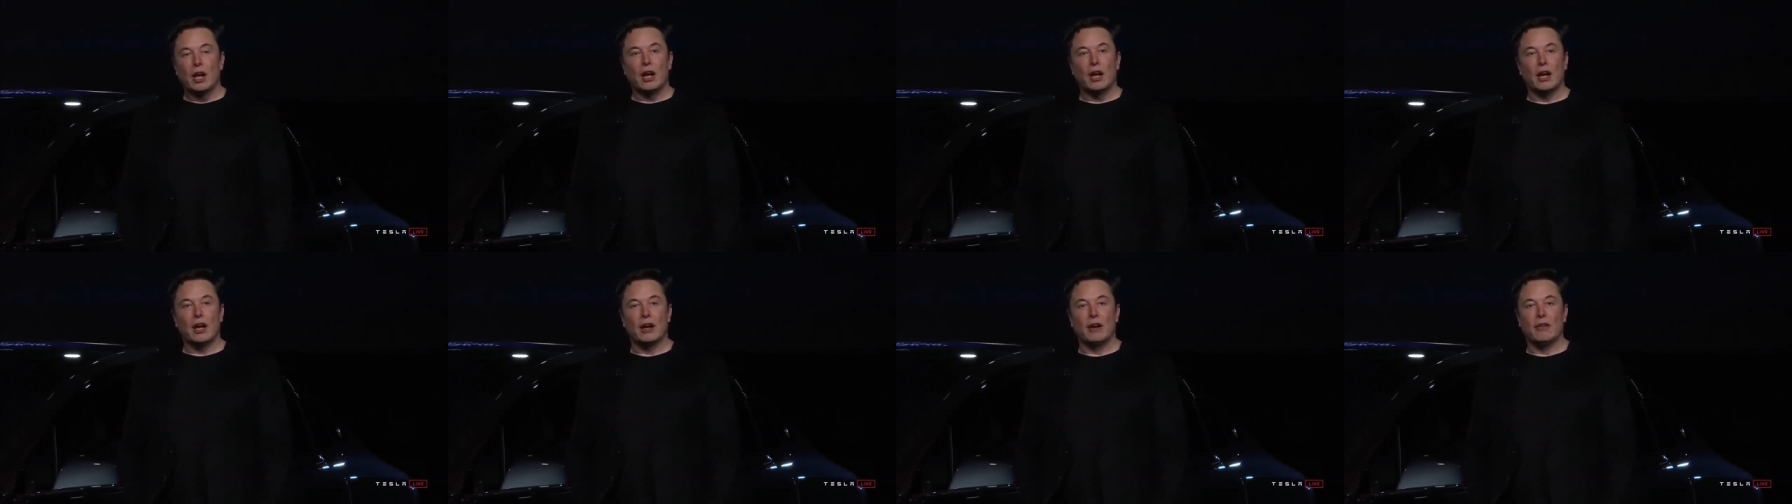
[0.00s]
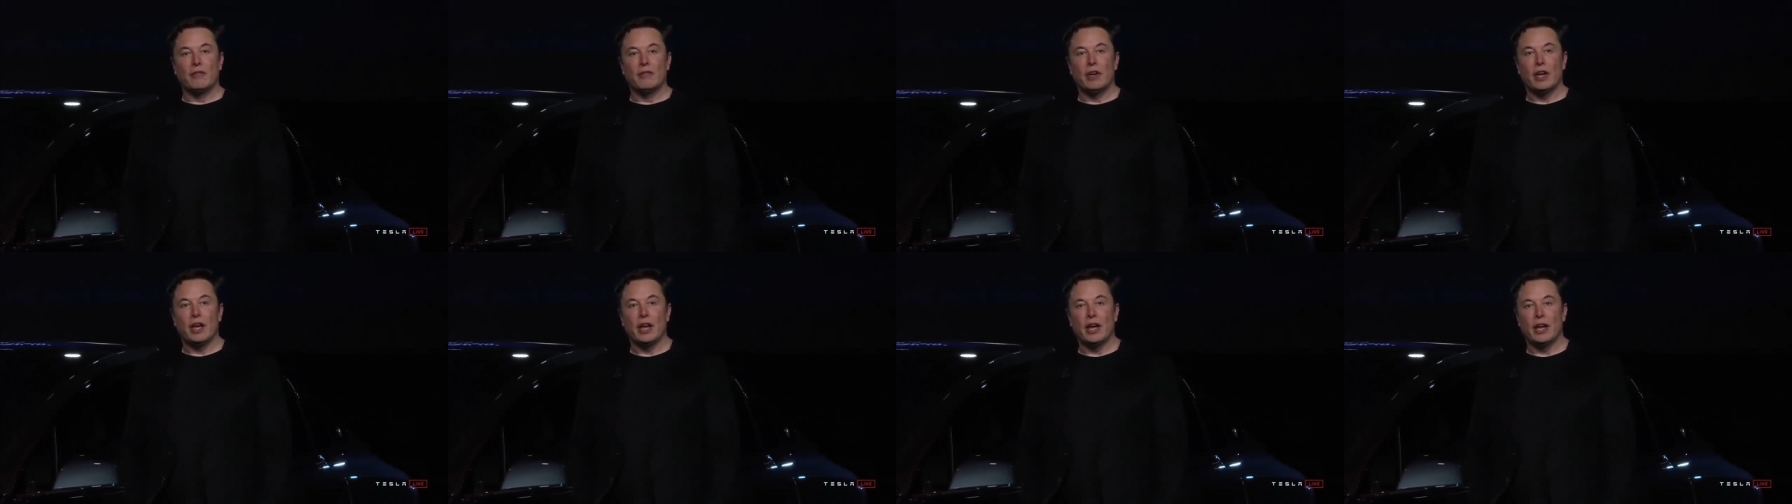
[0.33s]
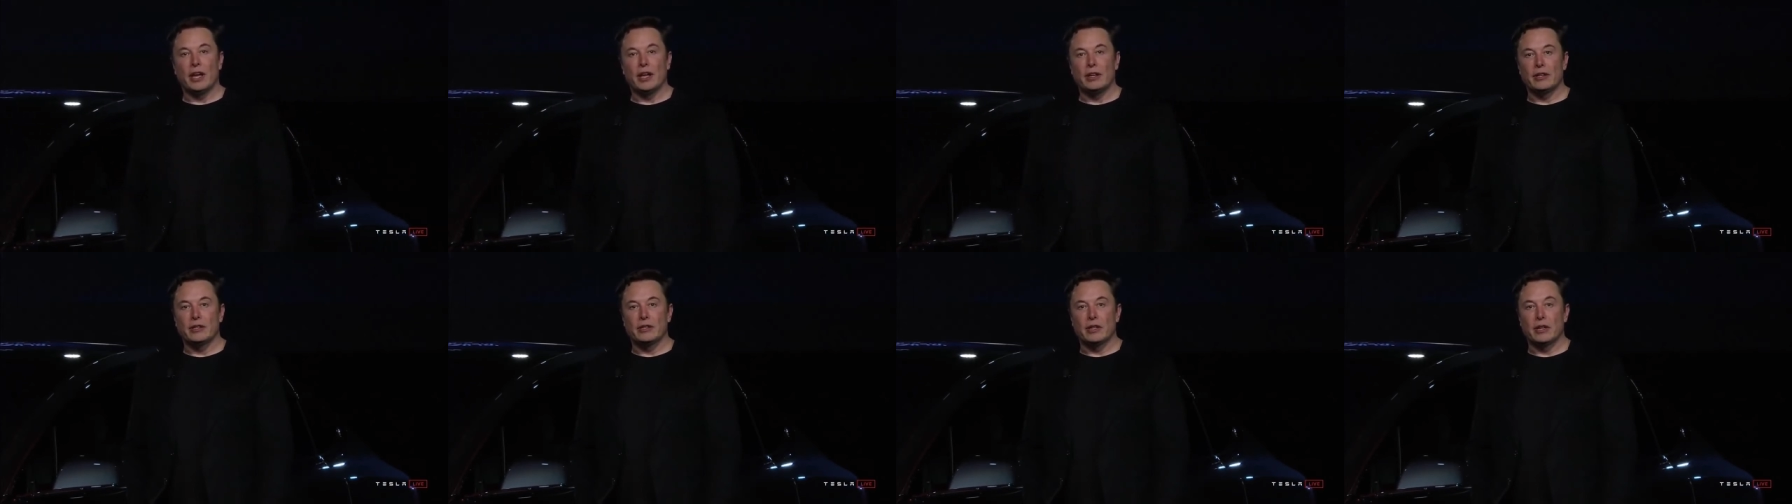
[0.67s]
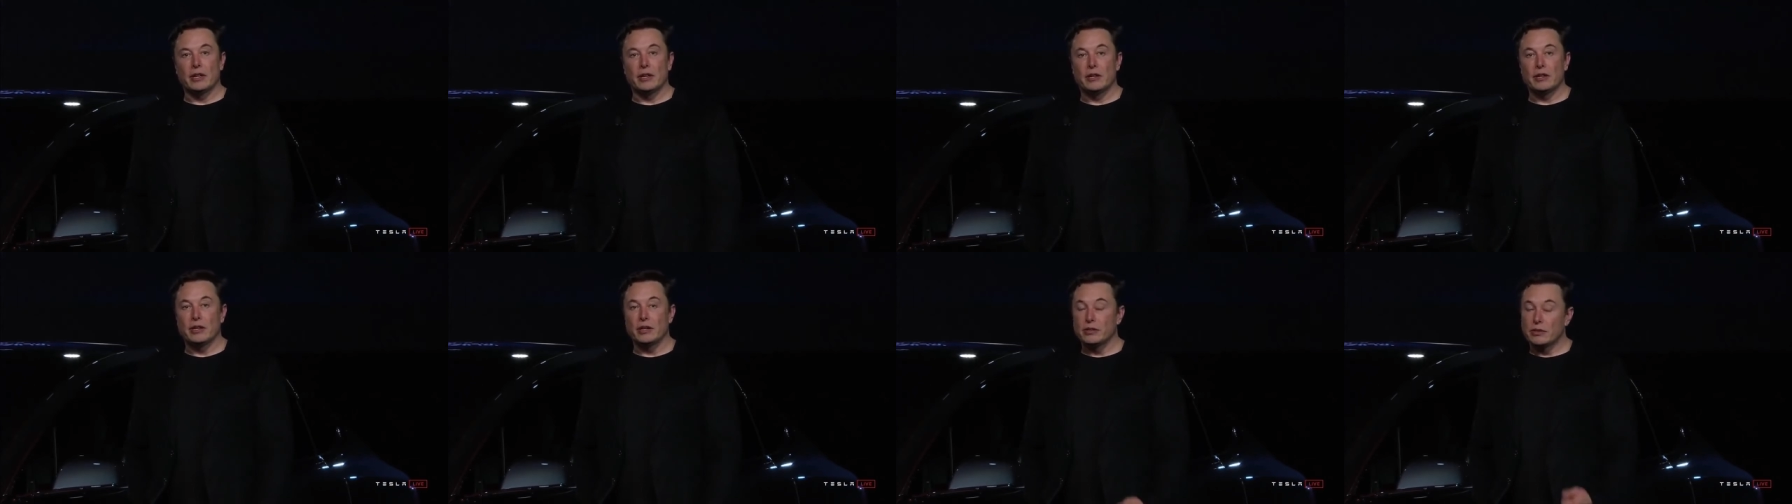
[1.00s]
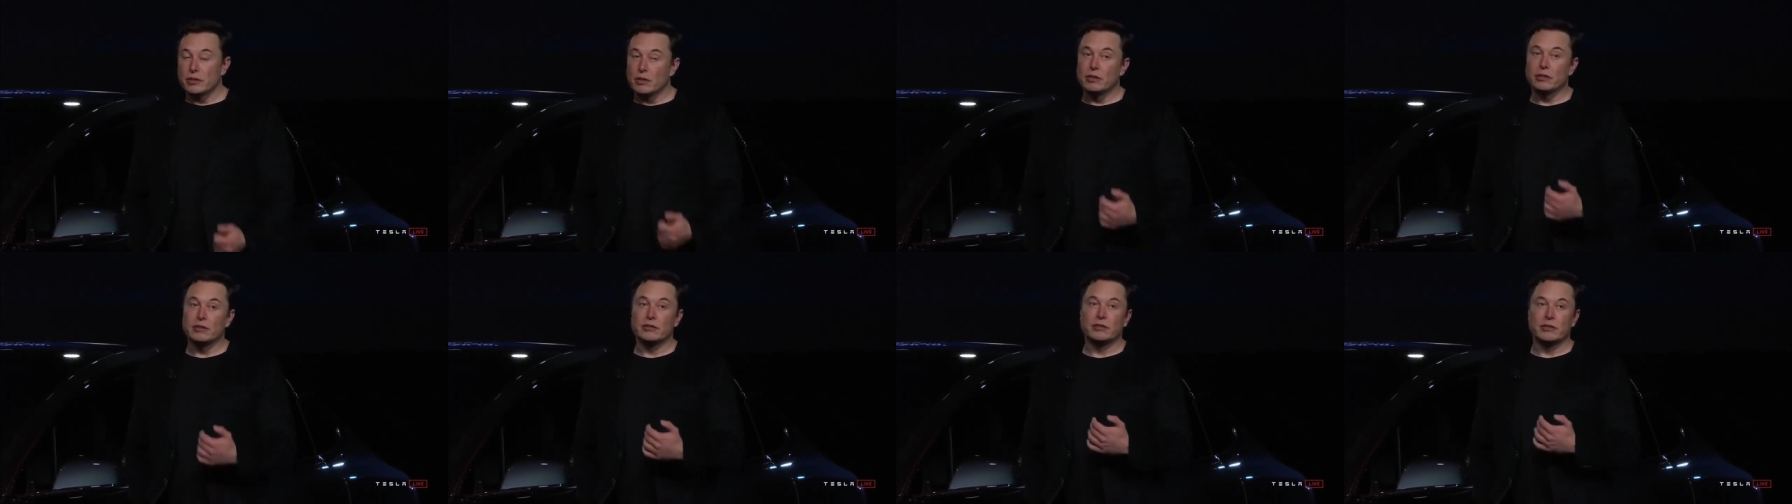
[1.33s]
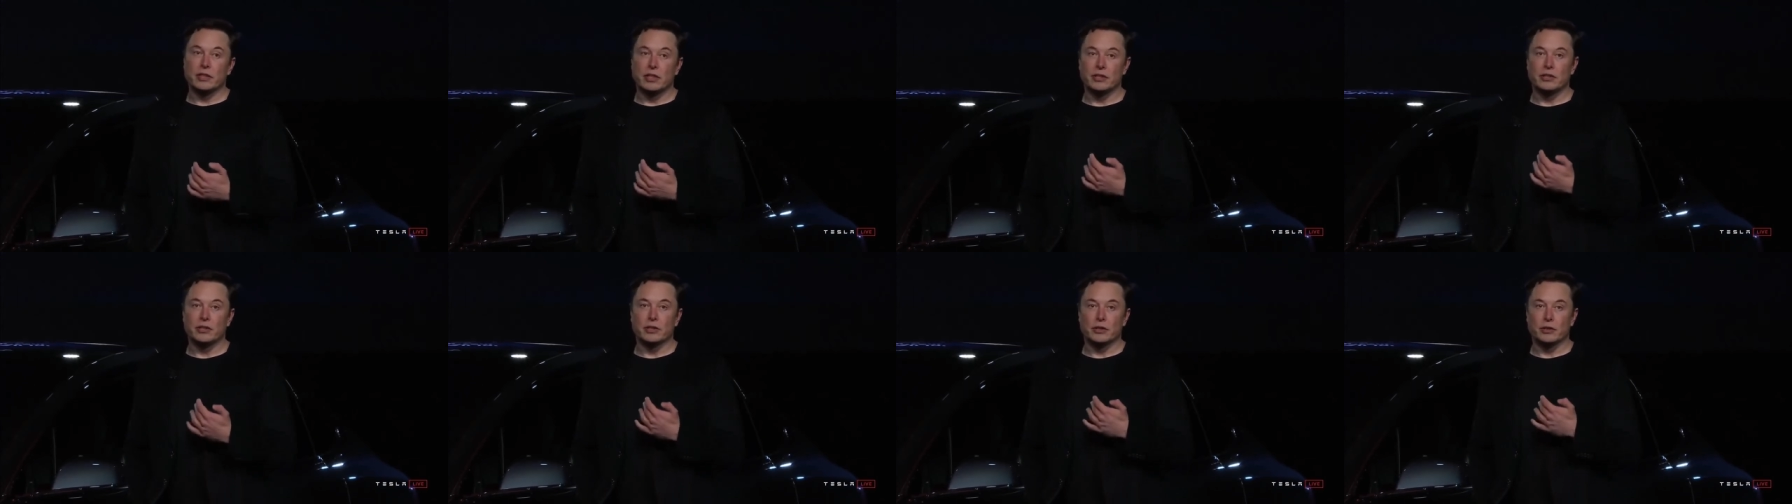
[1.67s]
um, and uh, so it's,
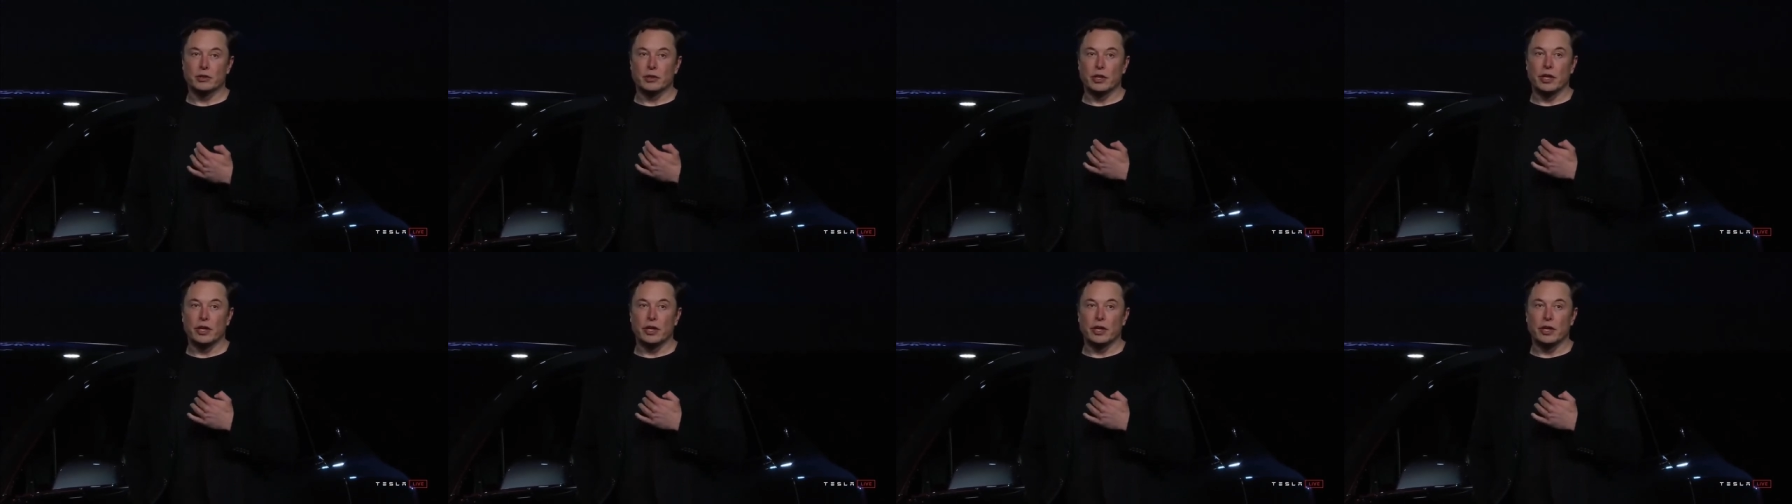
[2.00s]
it's ex